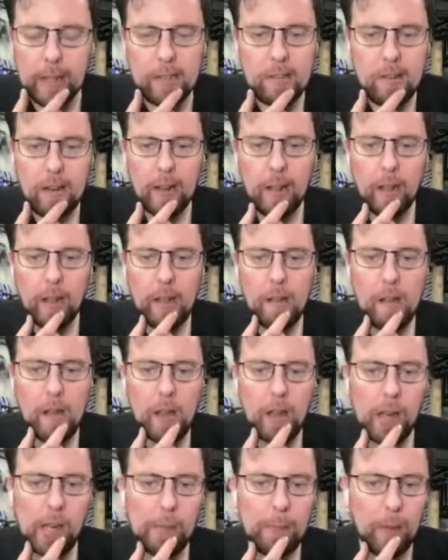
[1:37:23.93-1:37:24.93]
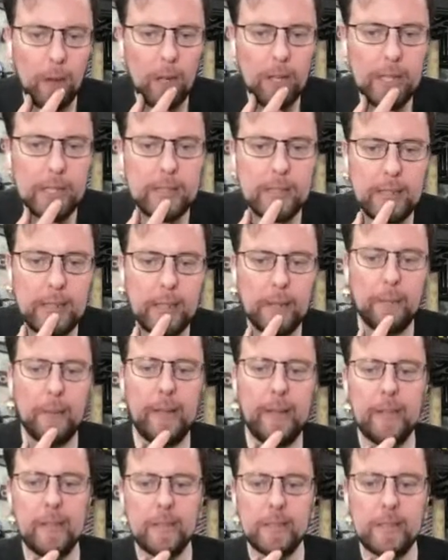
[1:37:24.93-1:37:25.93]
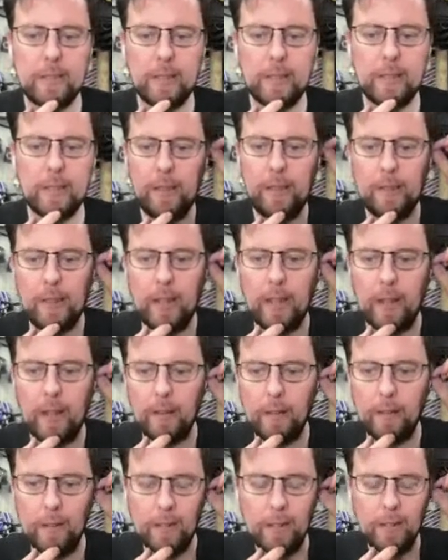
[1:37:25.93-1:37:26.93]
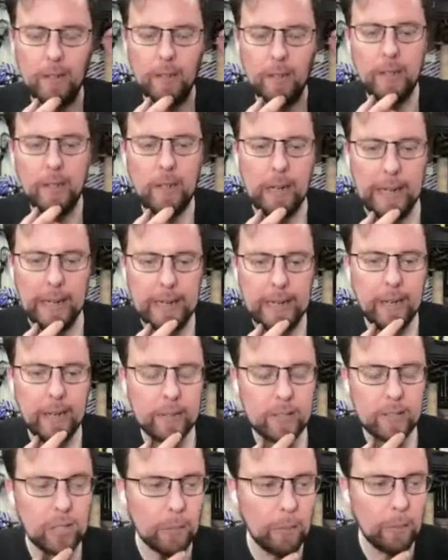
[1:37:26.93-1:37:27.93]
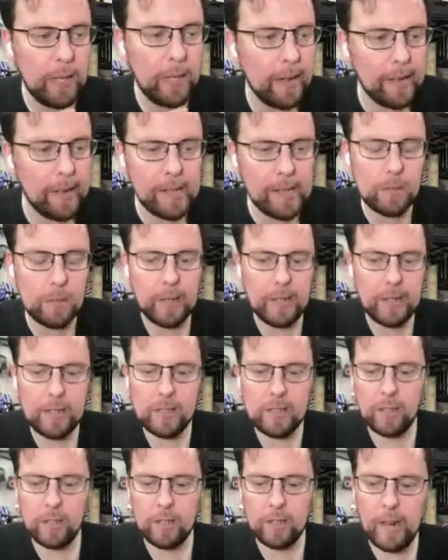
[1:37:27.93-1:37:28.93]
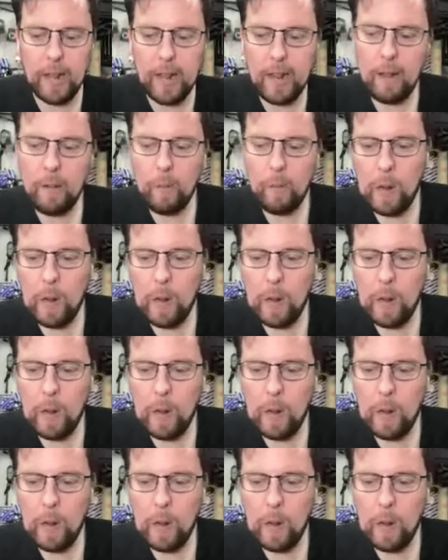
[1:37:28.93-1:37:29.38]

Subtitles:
actually. I'm honestly amazed that somebody asked me this the other day.